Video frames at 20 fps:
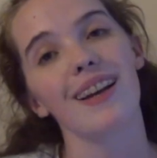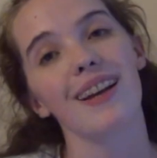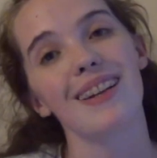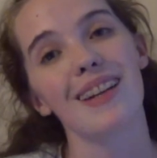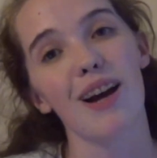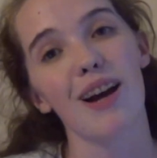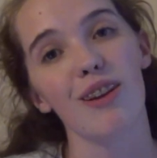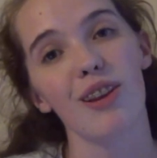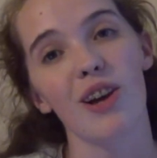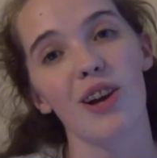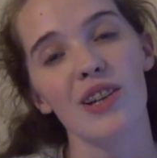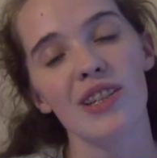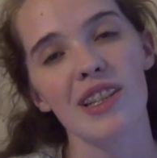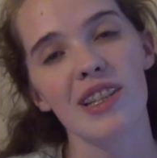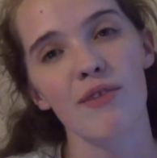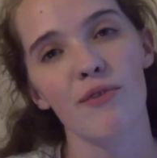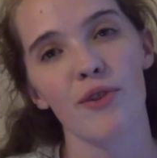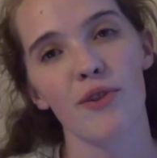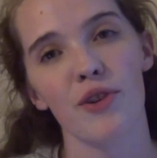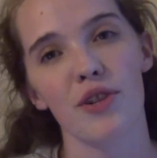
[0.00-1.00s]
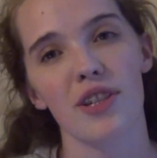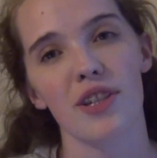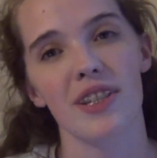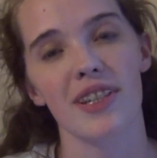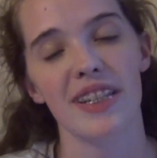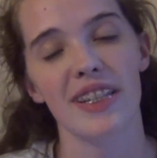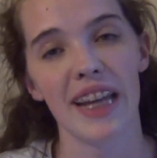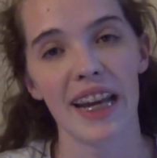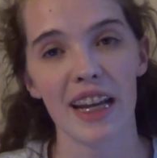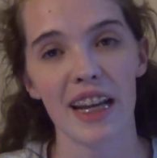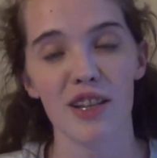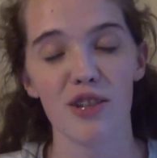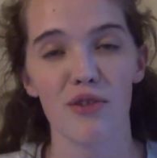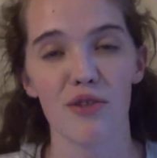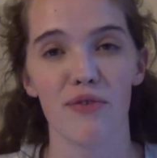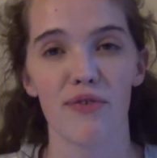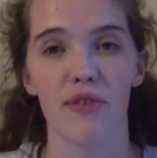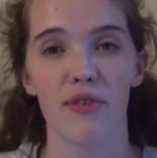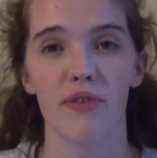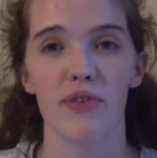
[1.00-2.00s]
Now lastly, verse 10 to
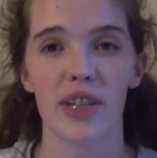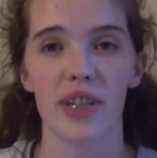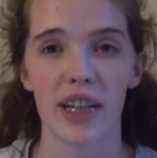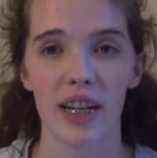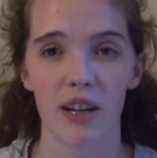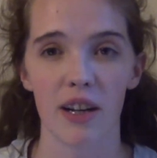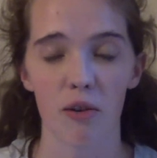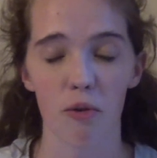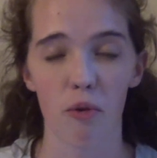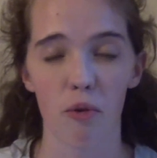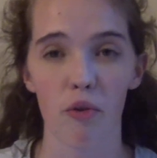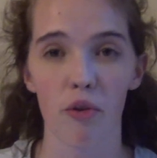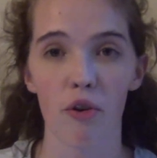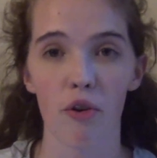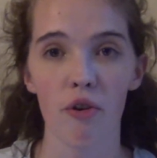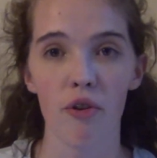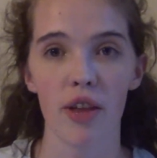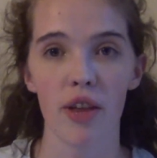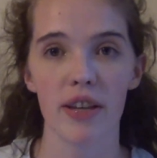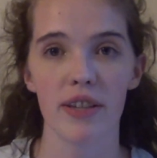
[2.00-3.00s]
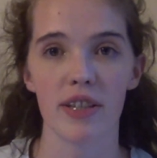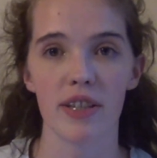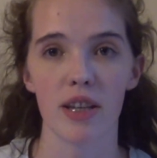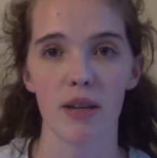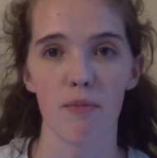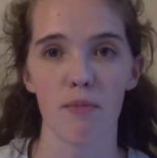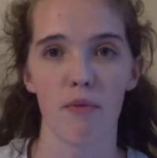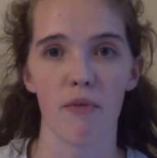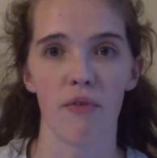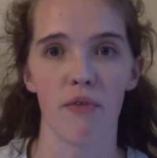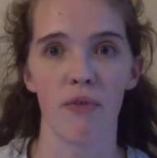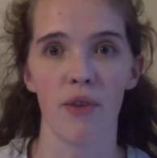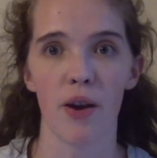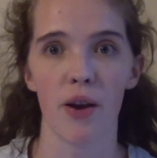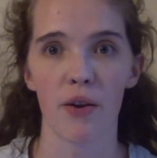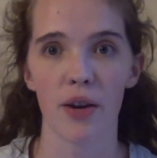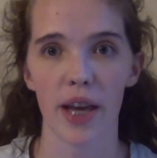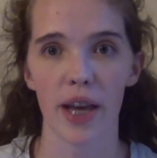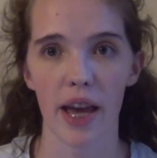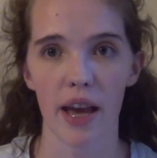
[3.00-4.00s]
15, although they seem
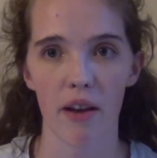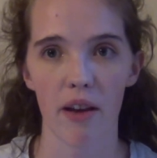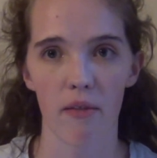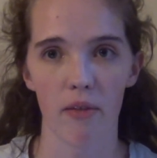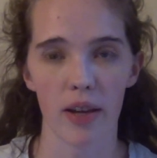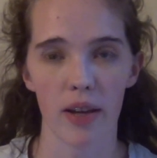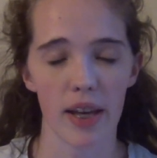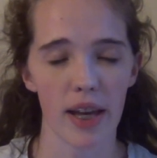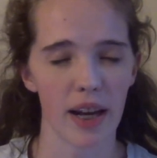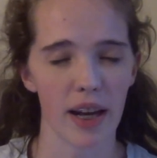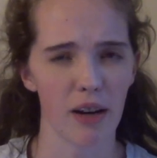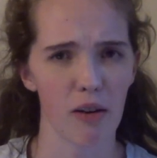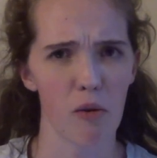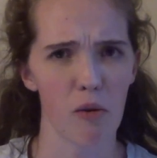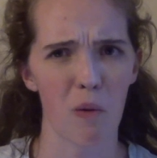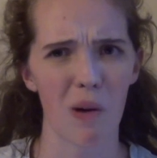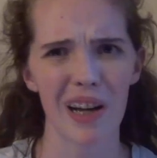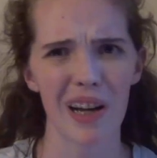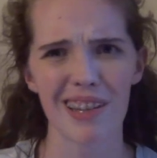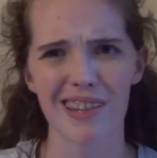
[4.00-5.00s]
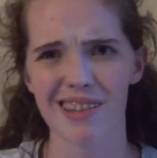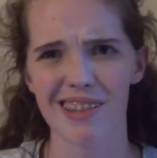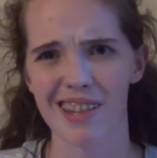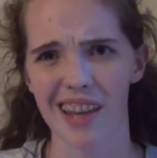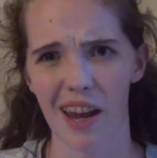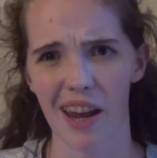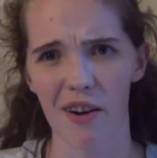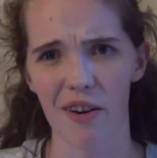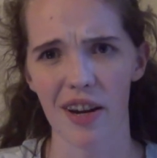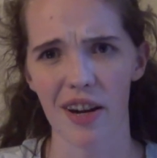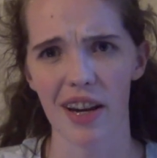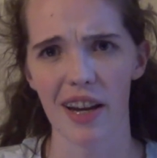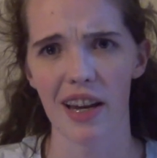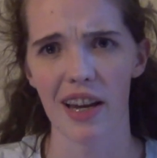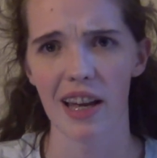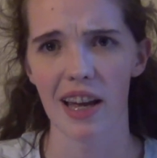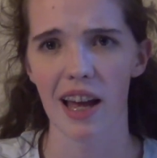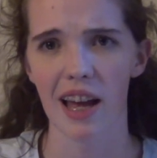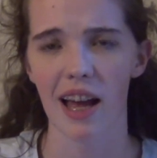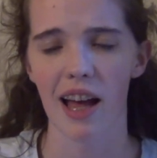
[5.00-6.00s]
very heavy and quite scary,
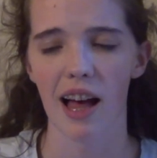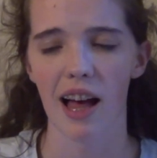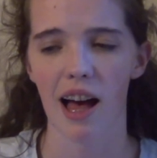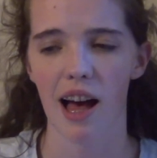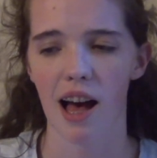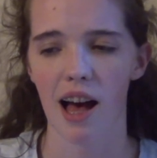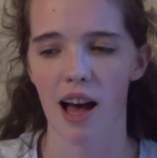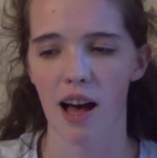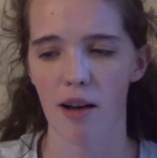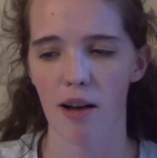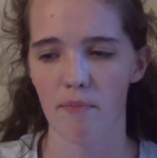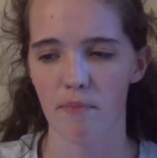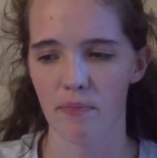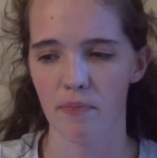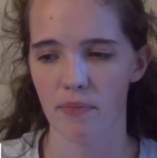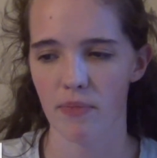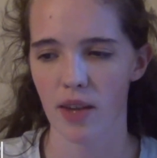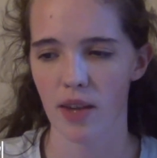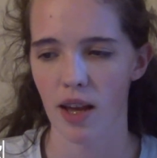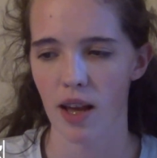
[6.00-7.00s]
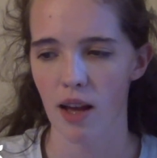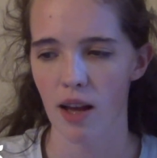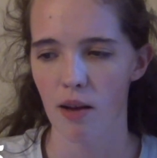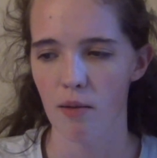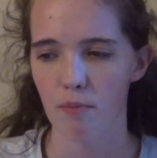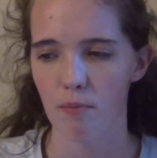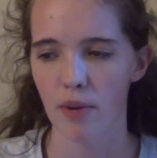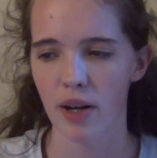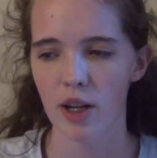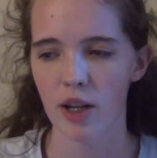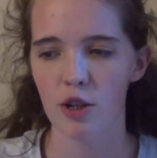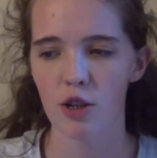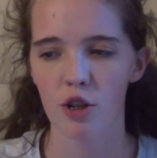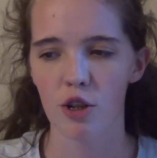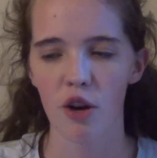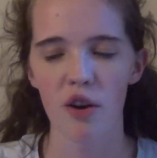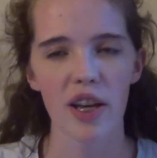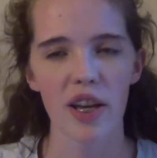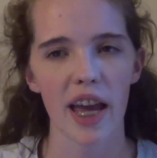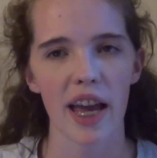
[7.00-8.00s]
but it
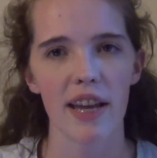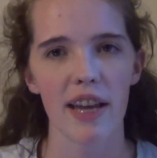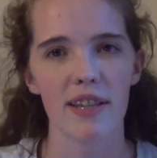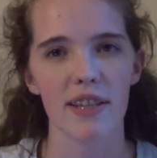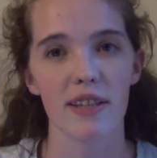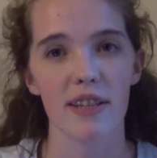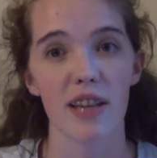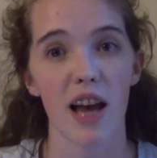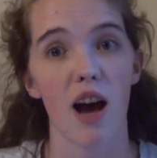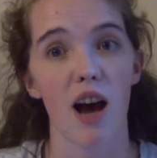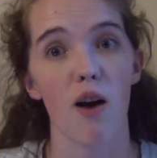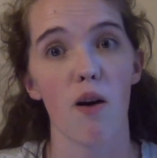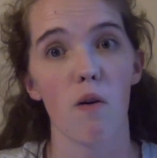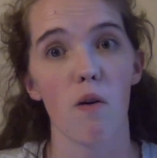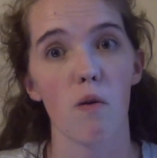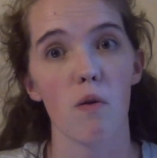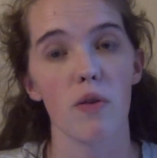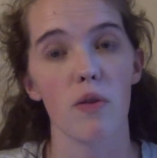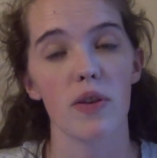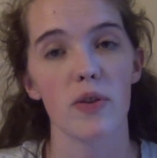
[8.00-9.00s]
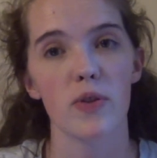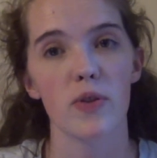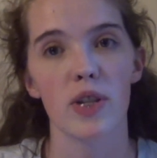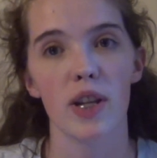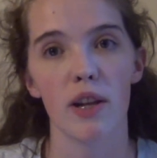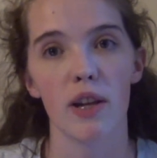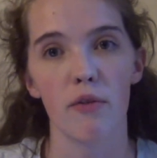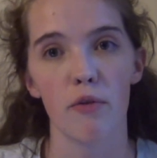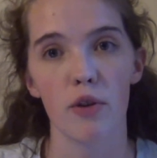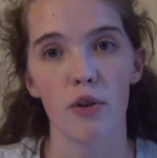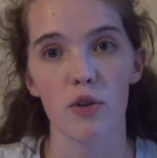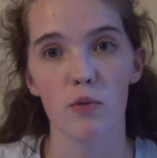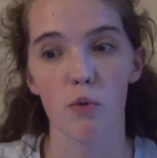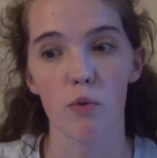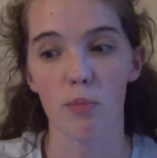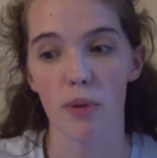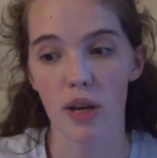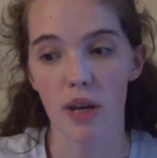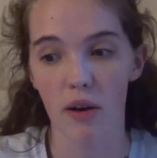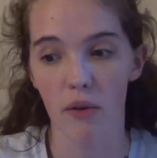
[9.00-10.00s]
showcases how this deliverance
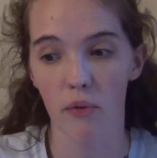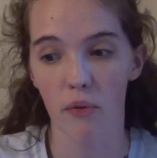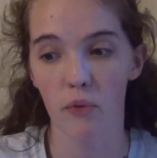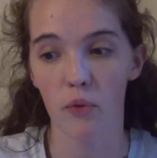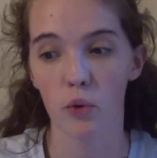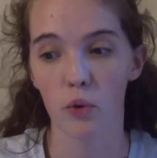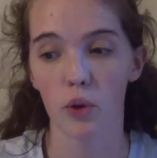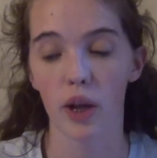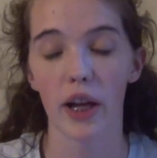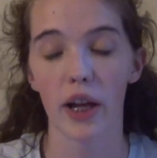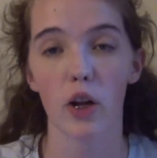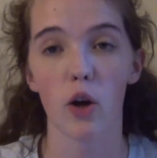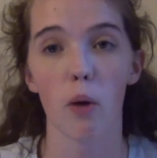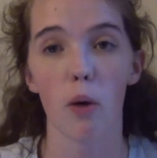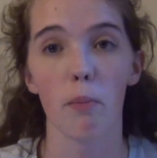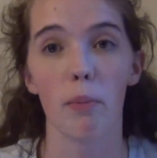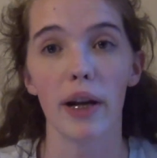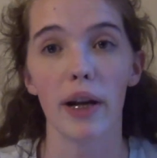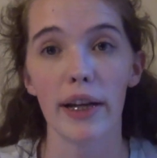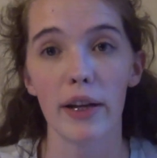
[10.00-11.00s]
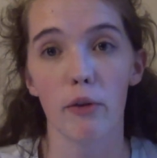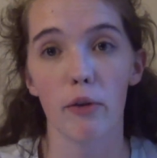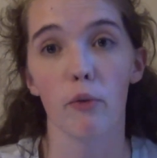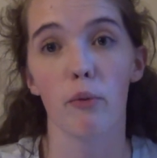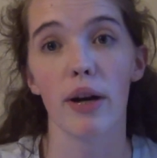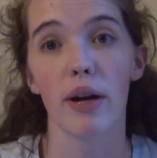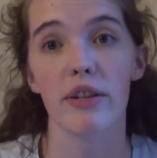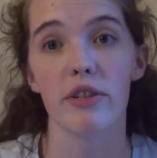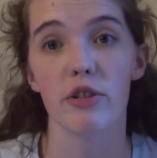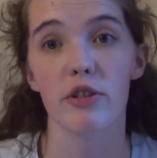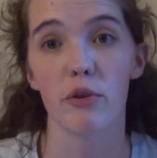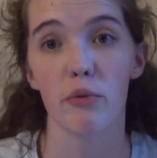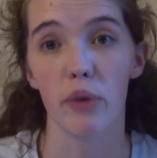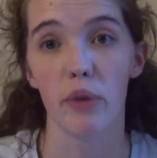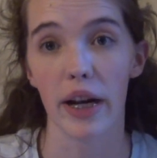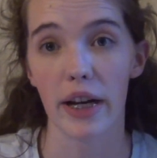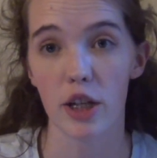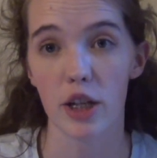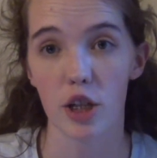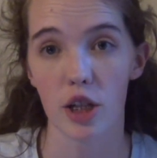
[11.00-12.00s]
will be a full and complete
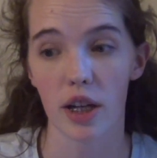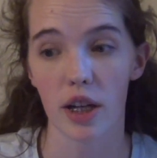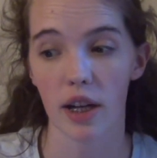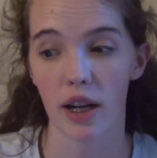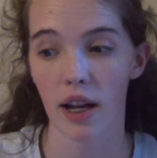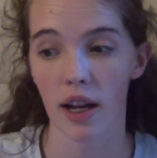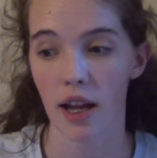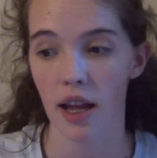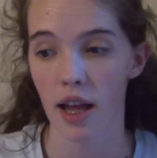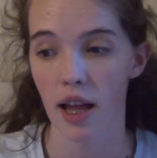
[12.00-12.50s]
restoration.